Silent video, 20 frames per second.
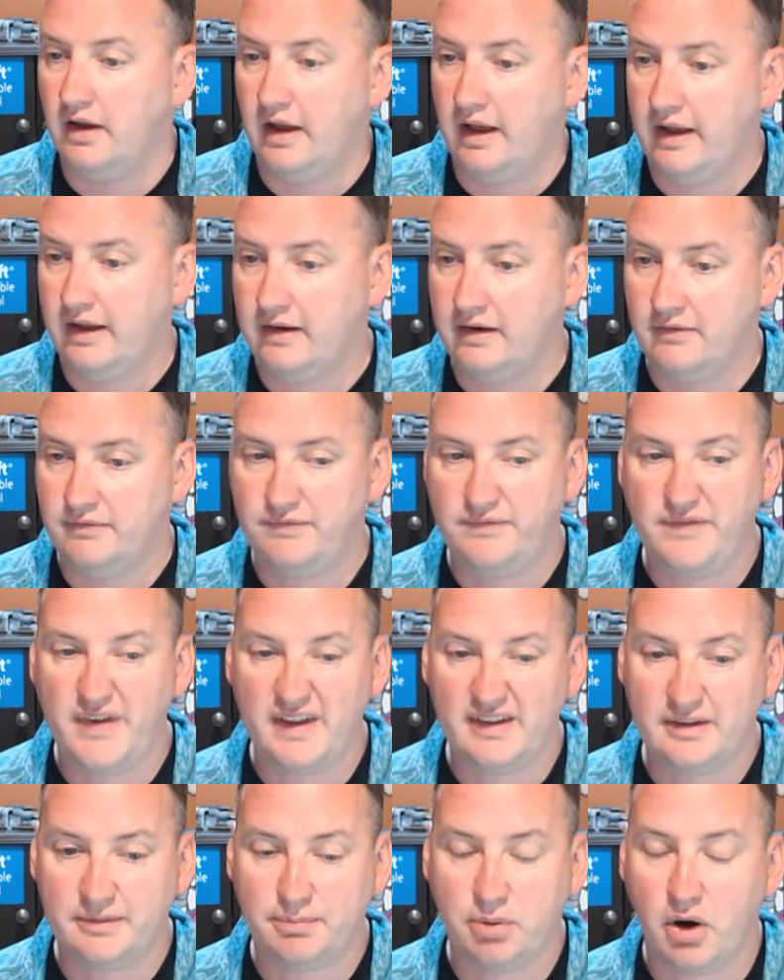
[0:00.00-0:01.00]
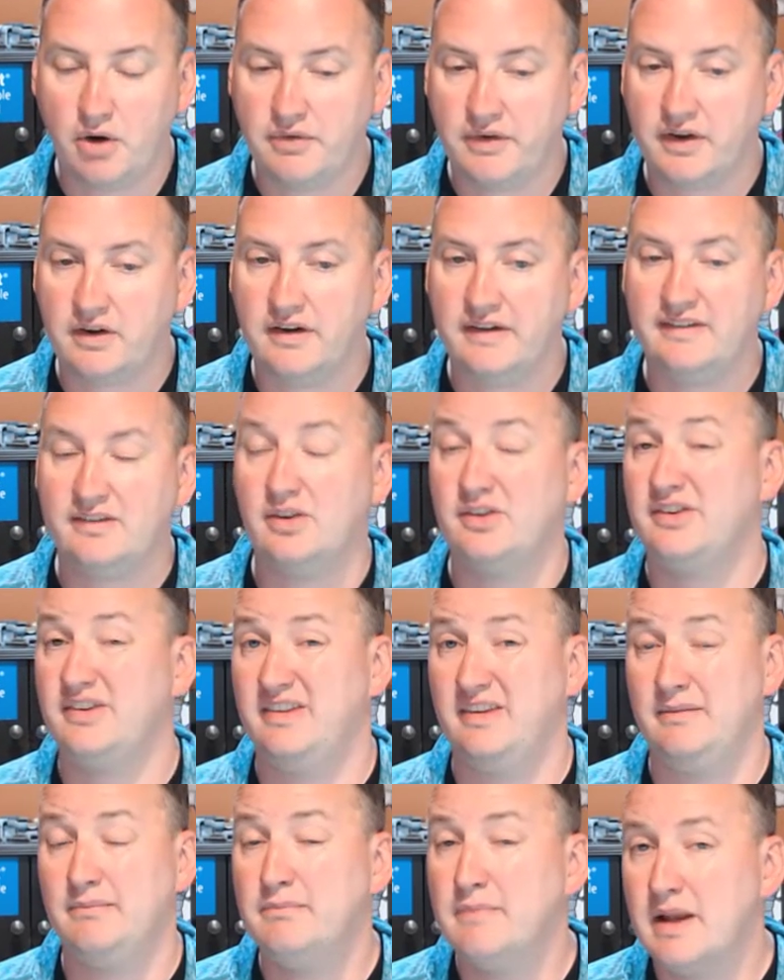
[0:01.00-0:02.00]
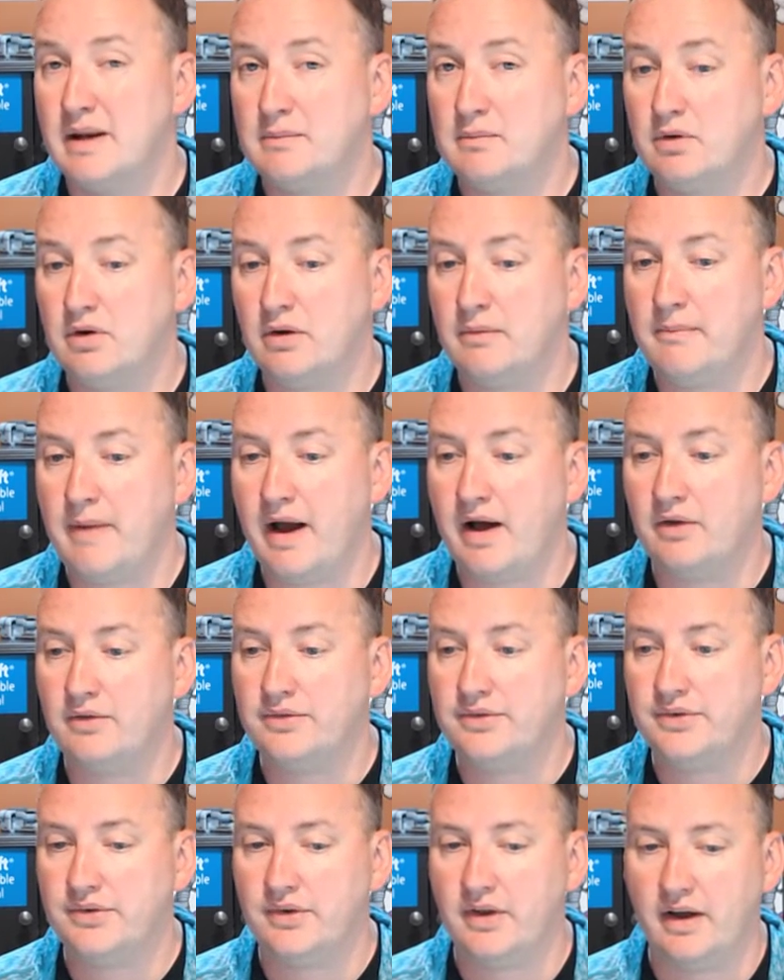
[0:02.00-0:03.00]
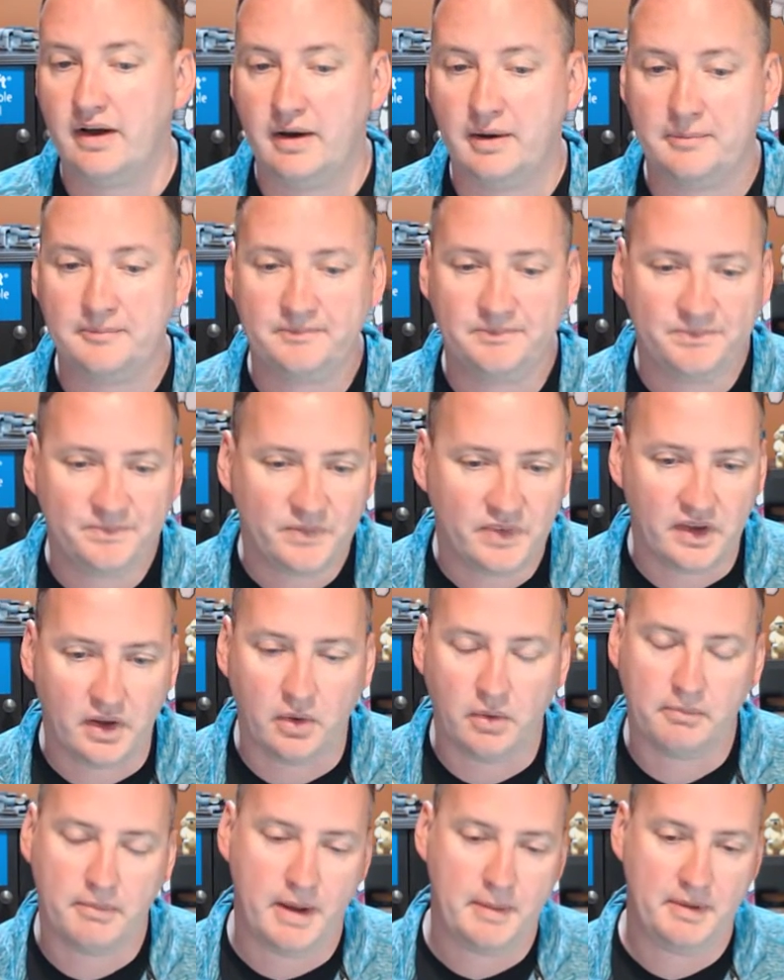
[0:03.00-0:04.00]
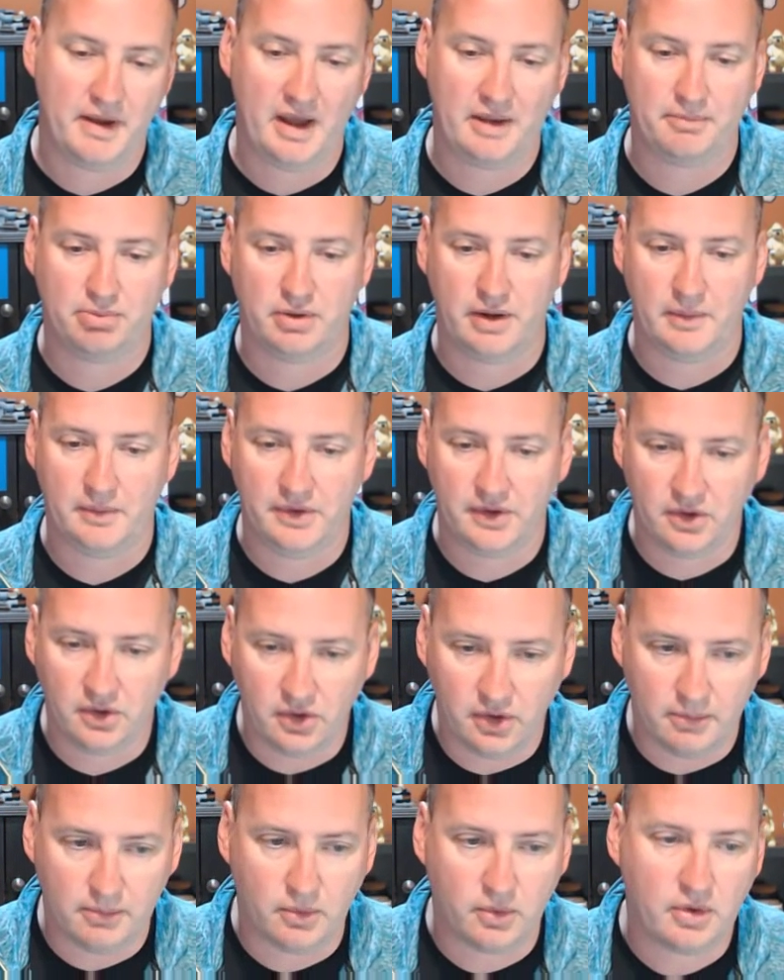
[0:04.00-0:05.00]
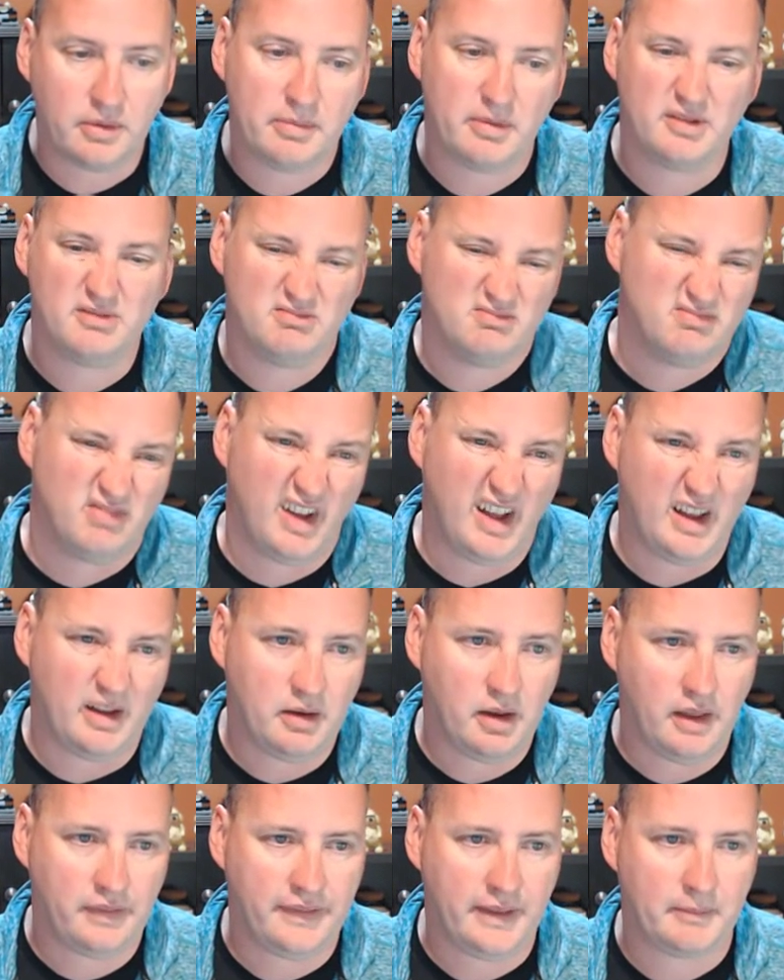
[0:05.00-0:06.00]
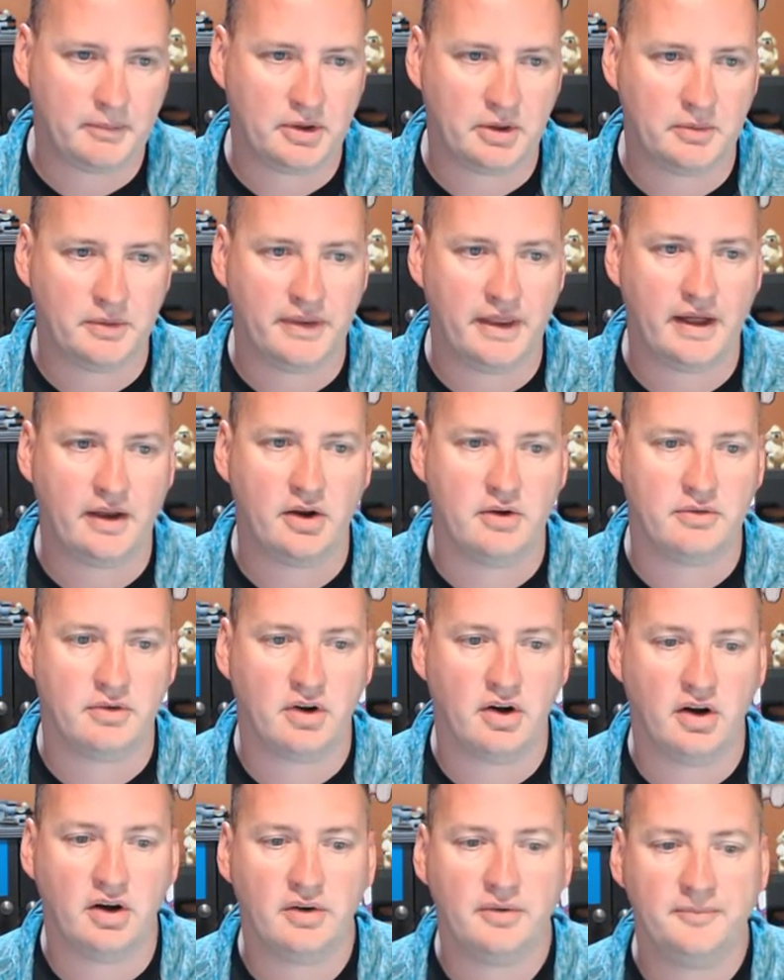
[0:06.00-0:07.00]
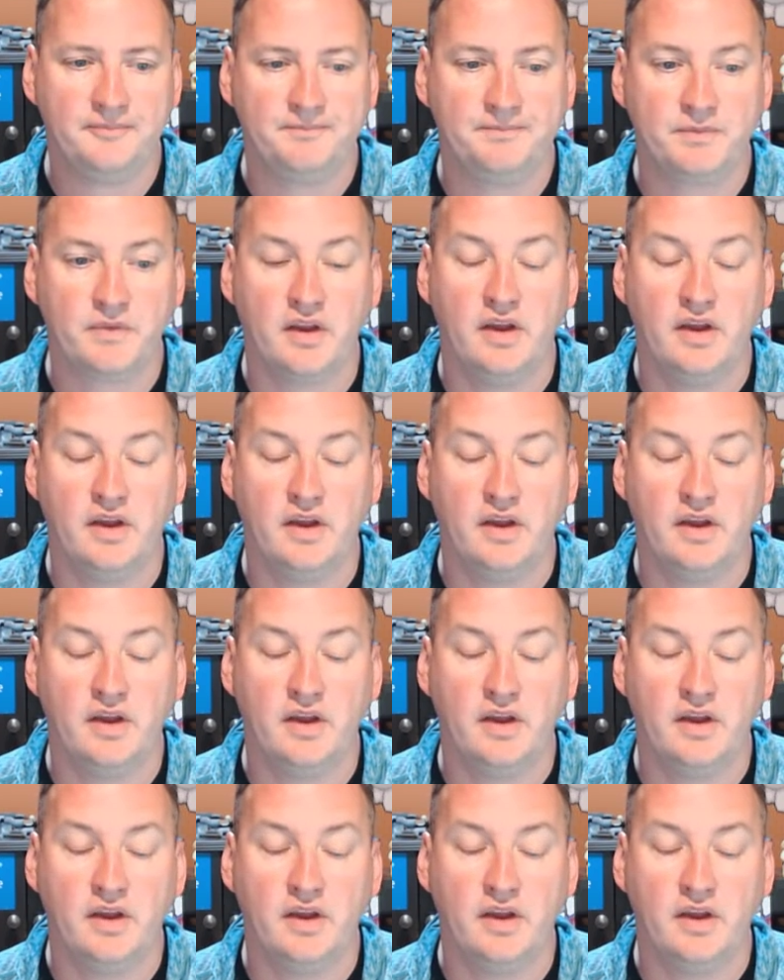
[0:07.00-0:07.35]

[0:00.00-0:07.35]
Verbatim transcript: And it fits perfectly. So it's the minimal amount. Um, you know, maybe I'd play with it a little more, but uh, I think I'm good with that overall.